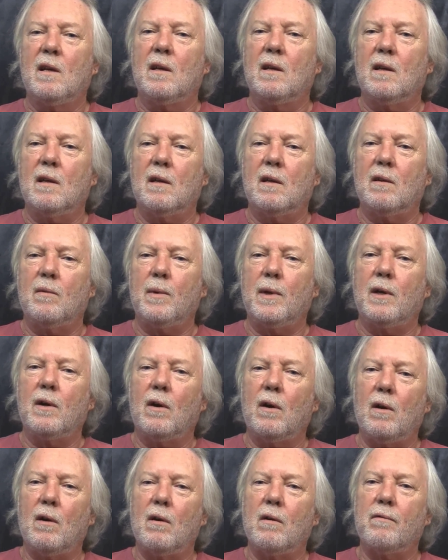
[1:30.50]
and we got
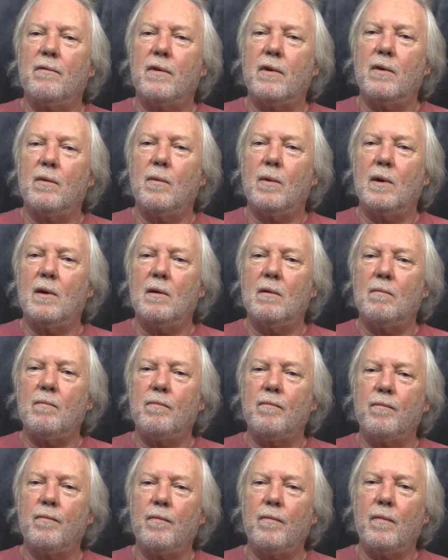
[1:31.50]
along very well.
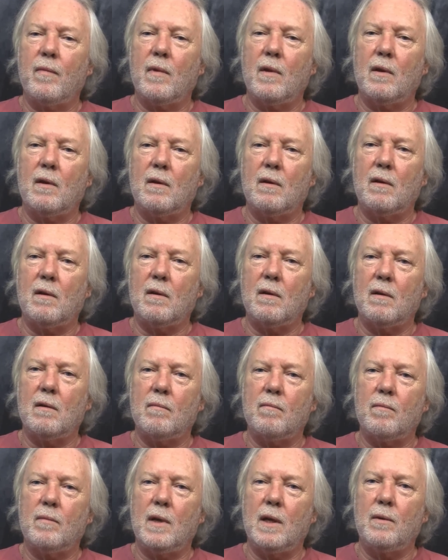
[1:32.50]
And uh,
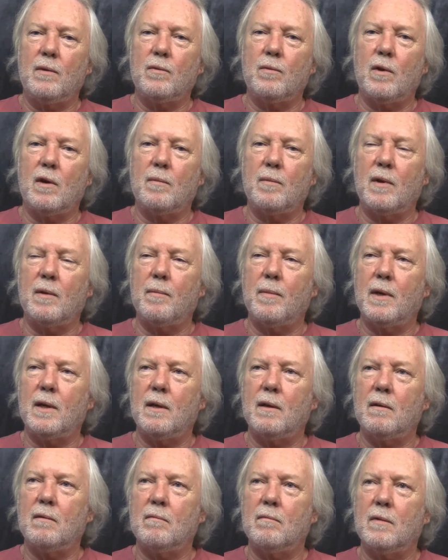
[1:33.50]
he was one of my
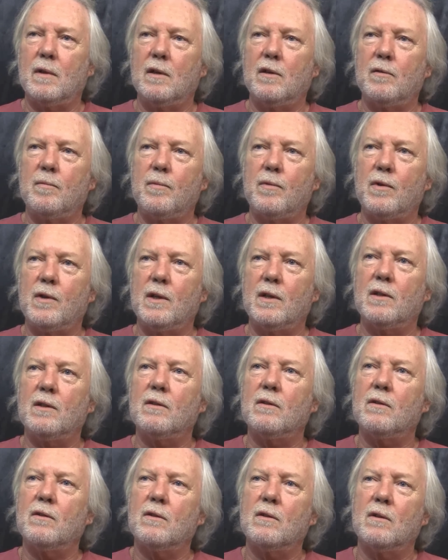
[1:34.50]
main
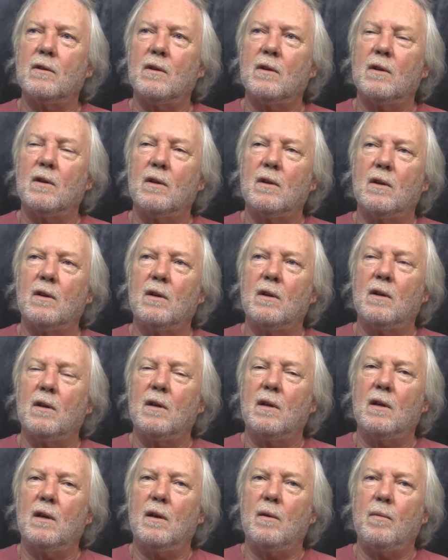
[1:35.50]
inspirations.
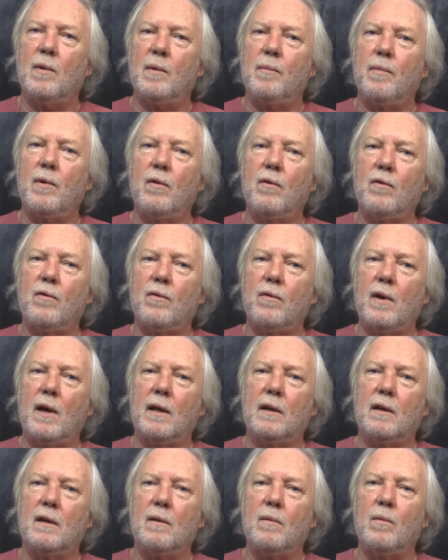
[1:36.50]
We both
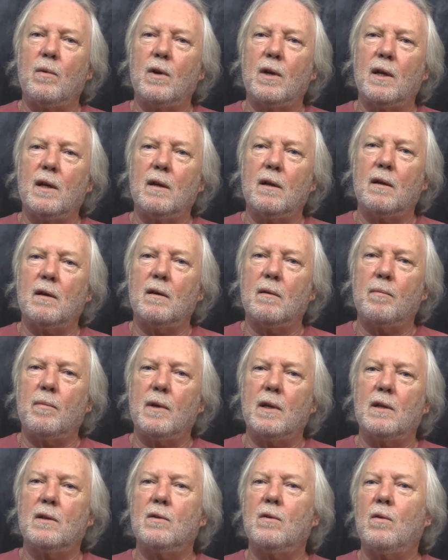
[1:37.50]
ended up working at a
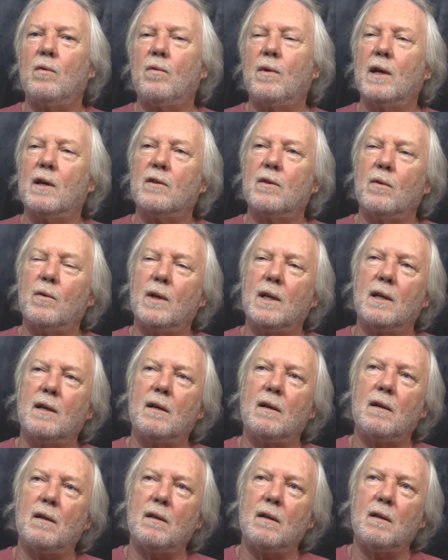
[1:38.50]
place called Rex
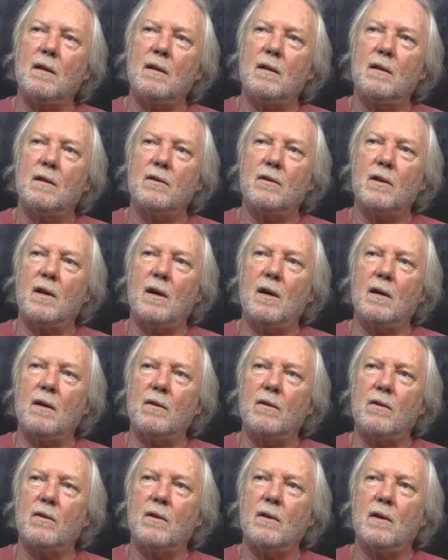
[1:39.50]
O'Dell Signs
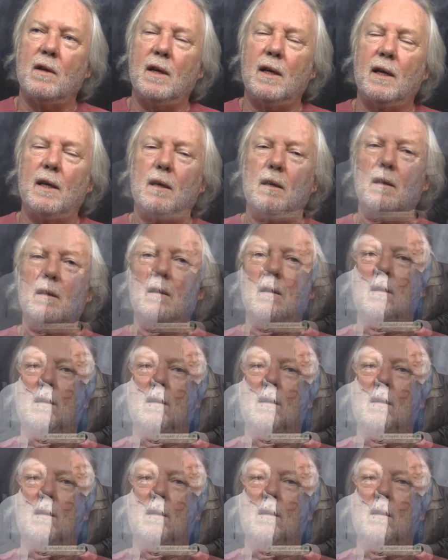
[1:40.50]
in England,